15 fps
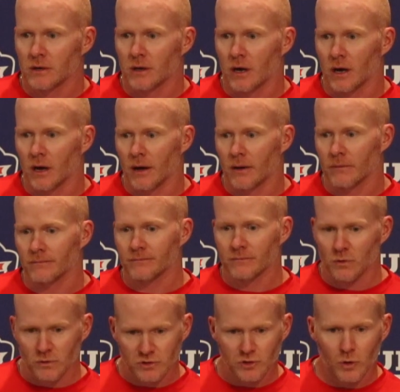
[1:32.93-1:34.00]
um,
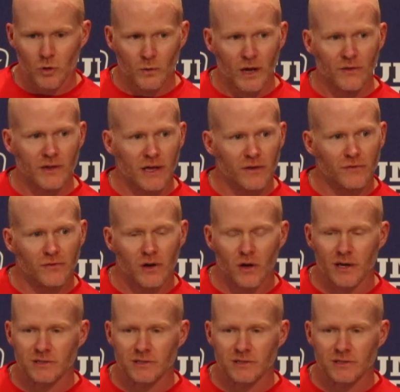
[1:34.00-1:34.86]
or so around the NFL.